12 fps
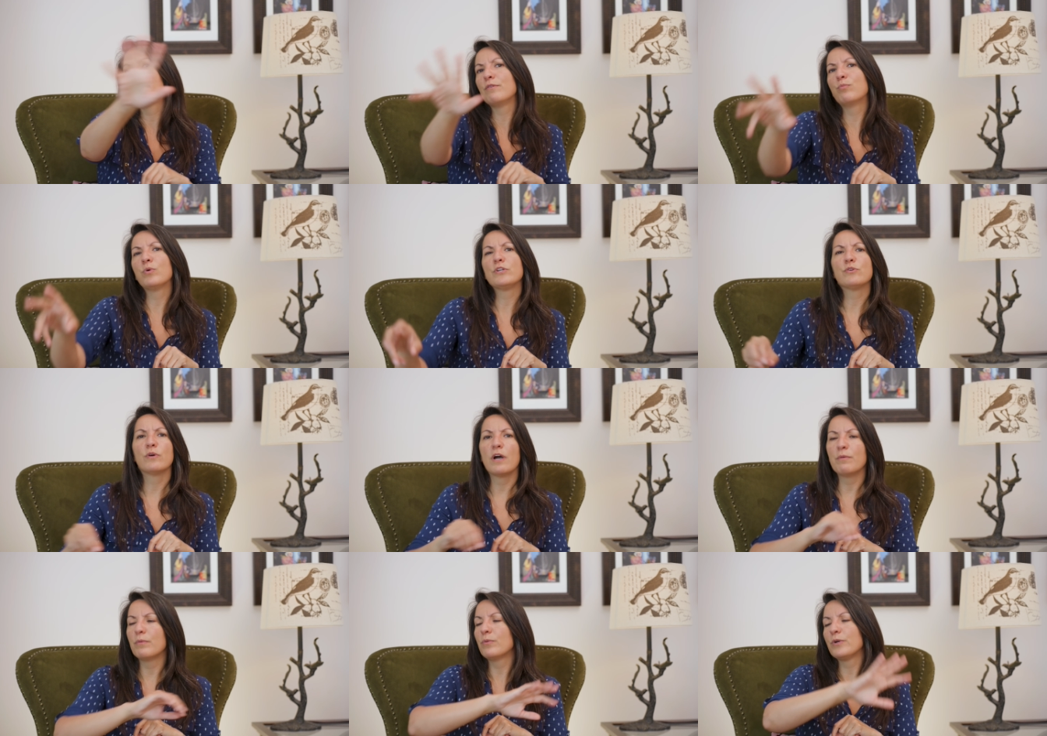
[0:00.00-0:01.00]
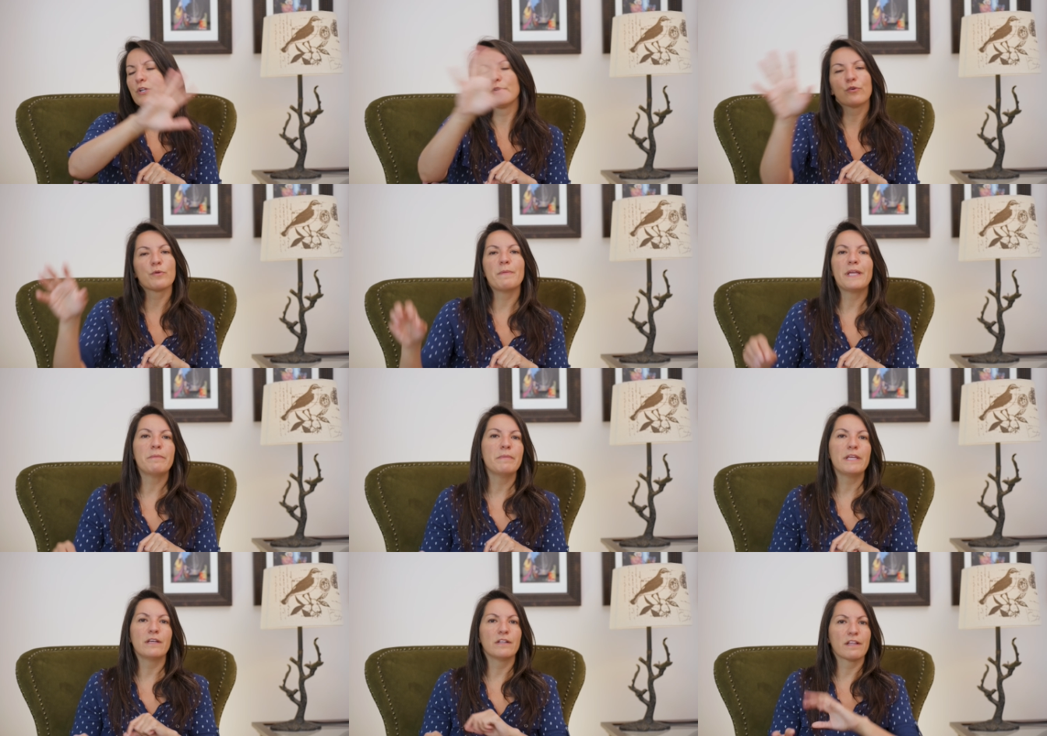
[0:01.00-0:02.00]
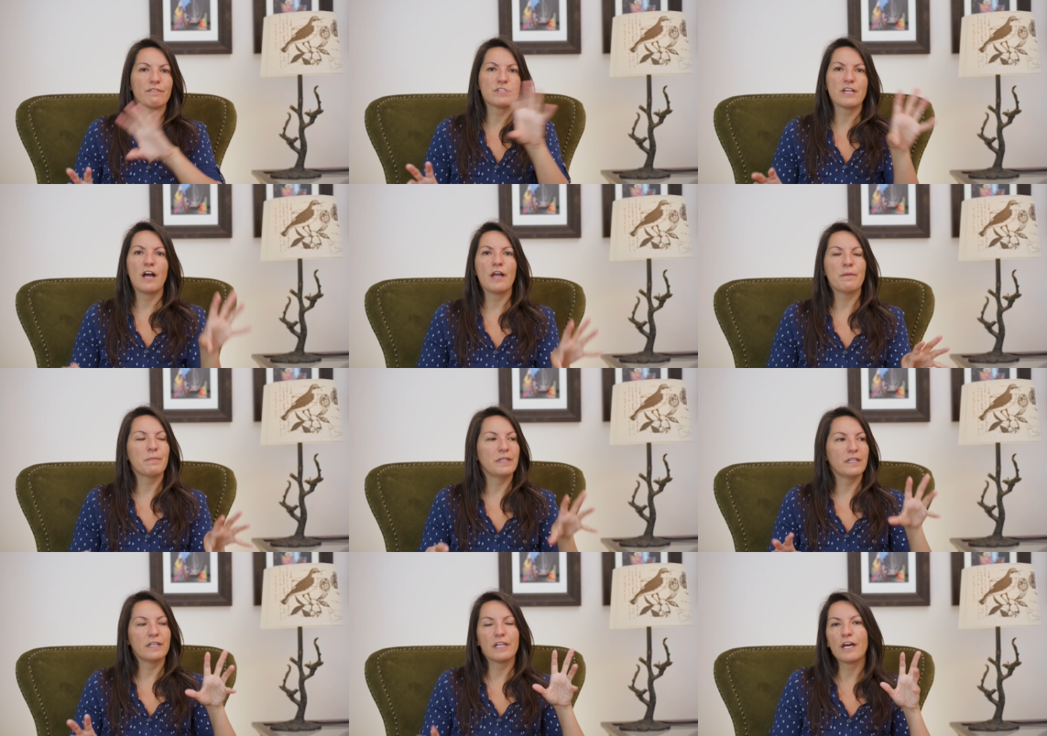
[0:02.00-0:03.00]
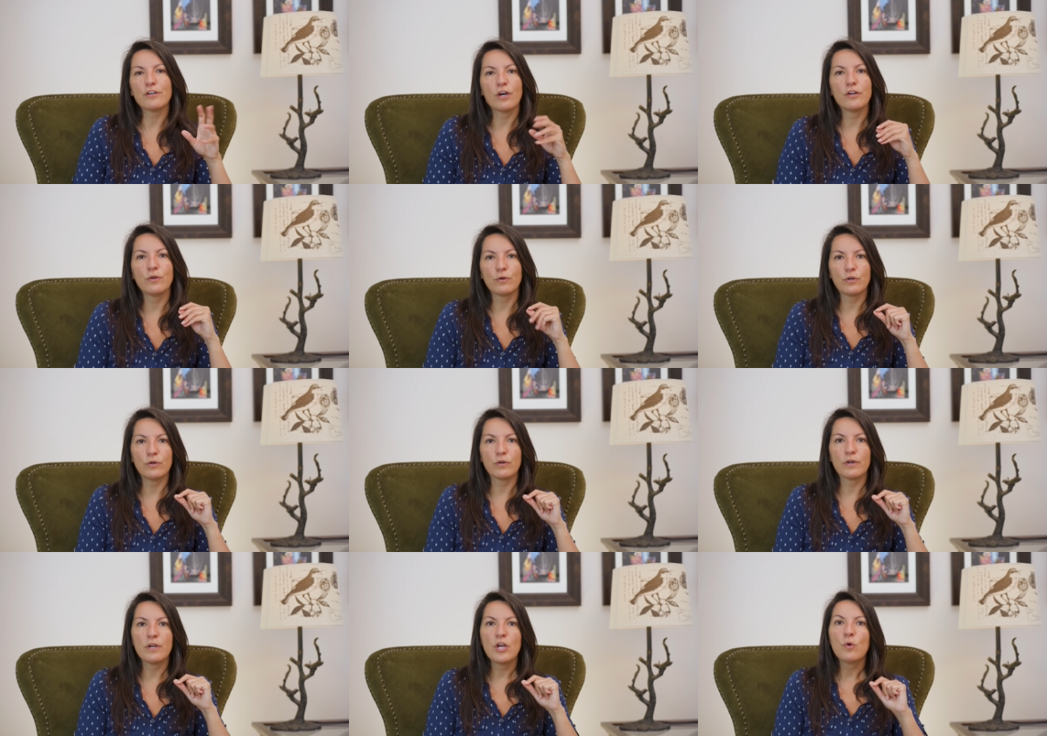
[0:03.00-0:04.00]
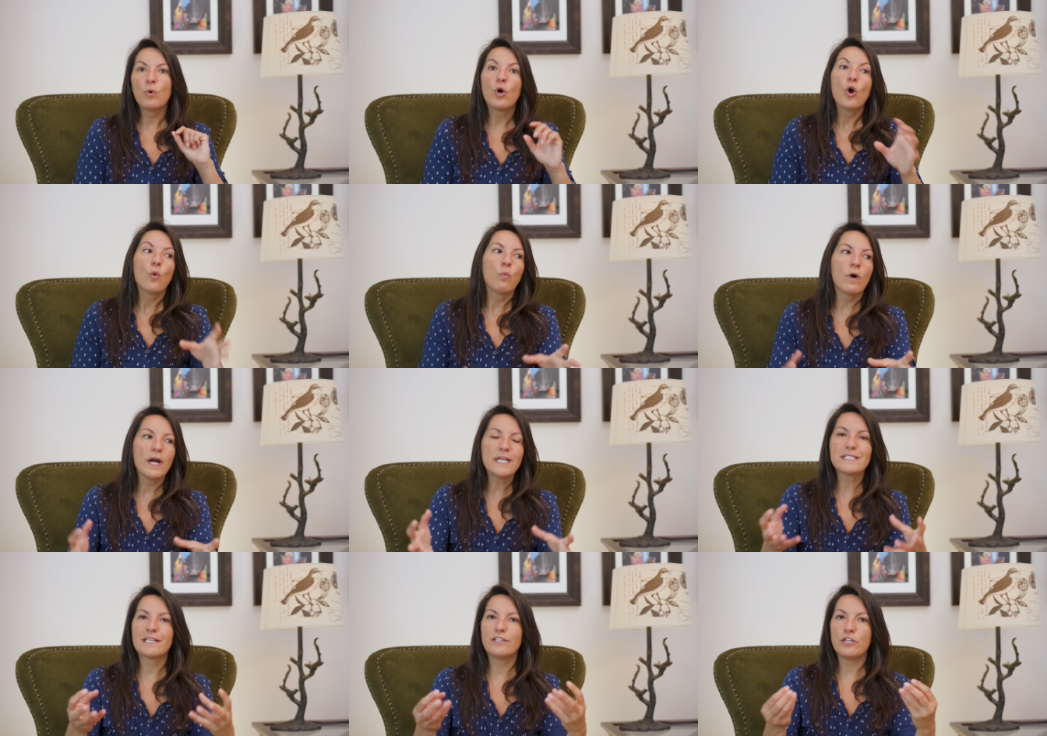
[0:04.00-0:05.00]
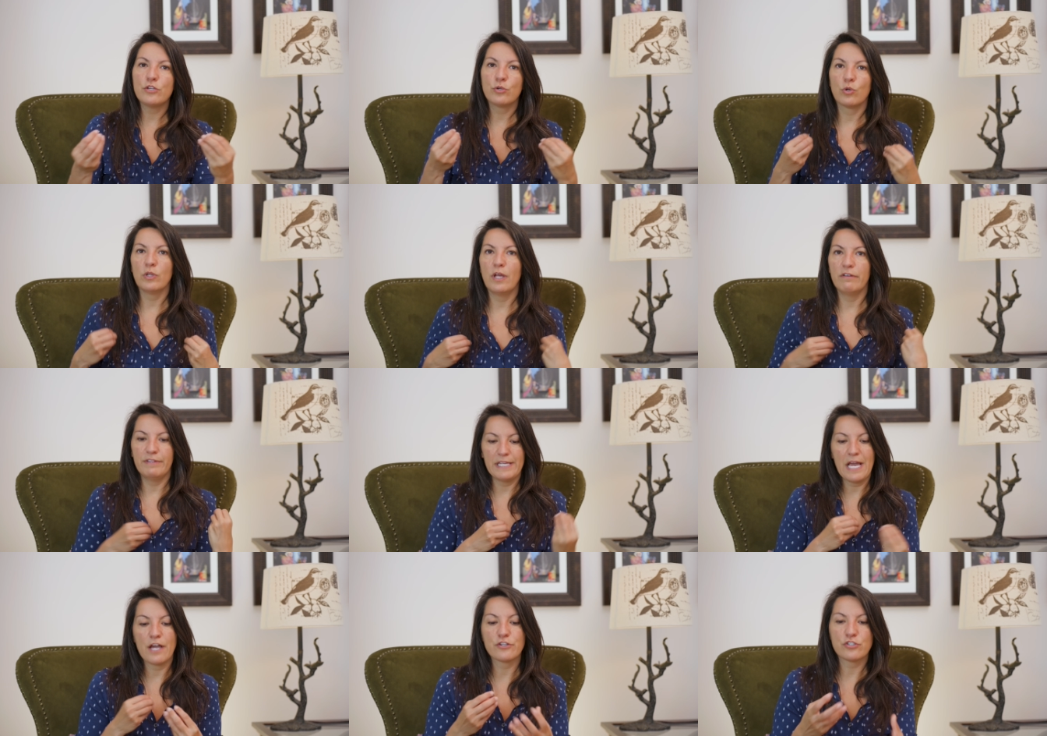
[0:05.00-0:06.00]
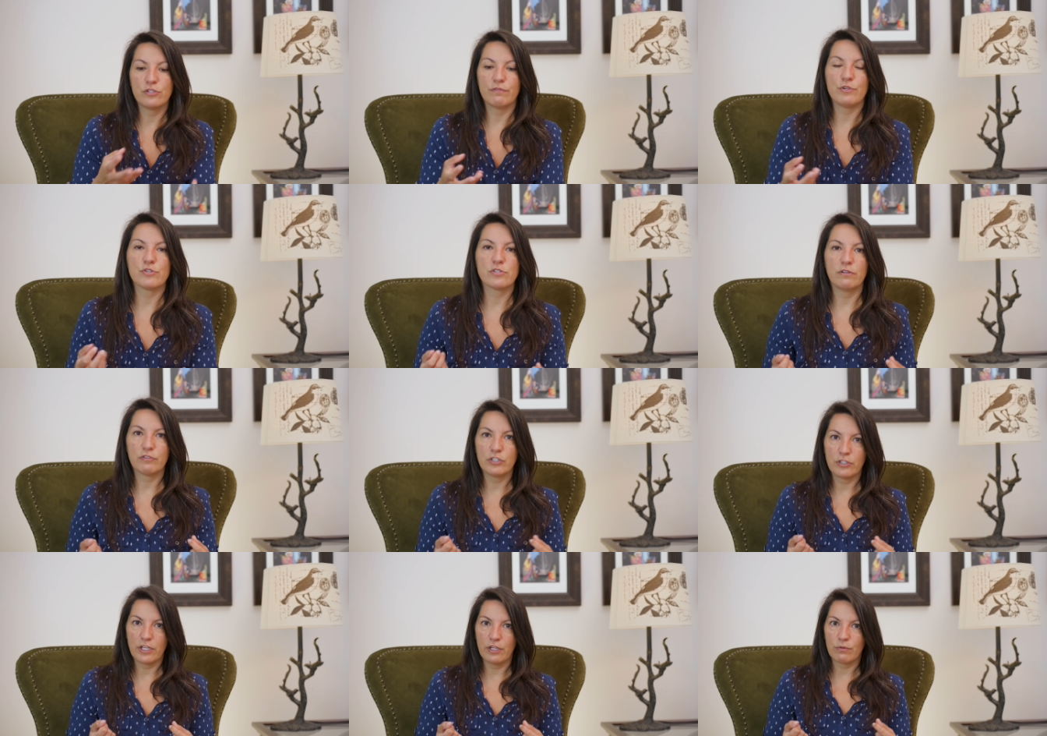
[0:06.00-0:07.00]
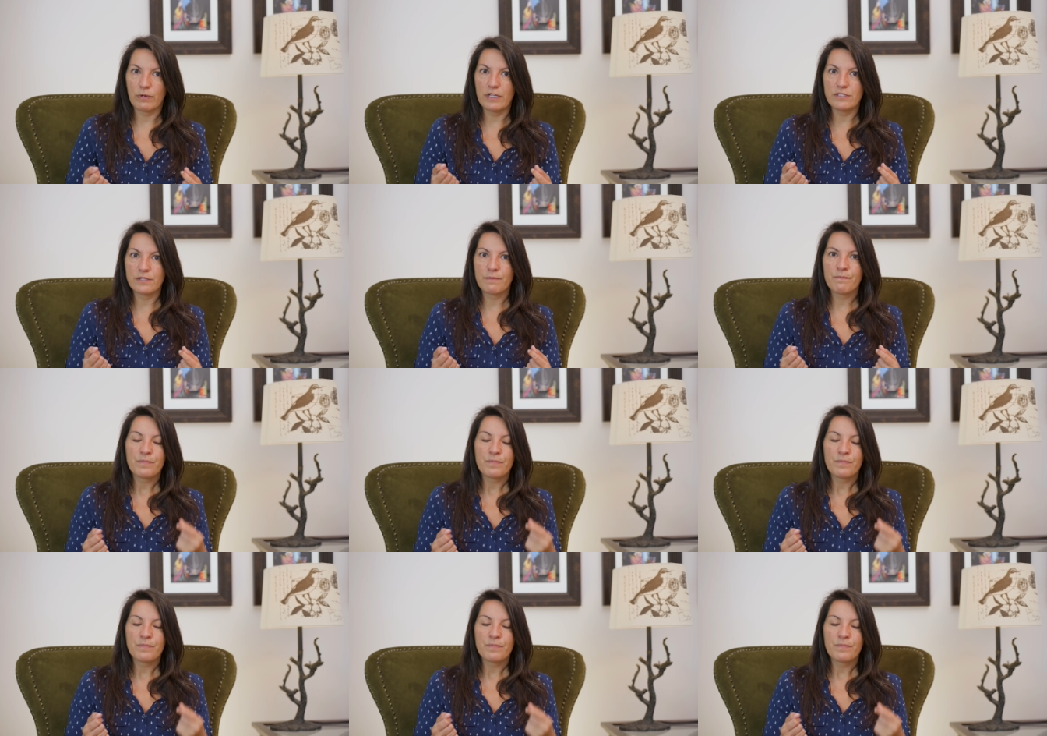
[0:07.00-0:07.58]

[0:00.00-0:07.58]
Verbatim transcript: want a gourmet meal every time, and then I don't cook. Well, why is it that you don't love the action of yourself cooking, right?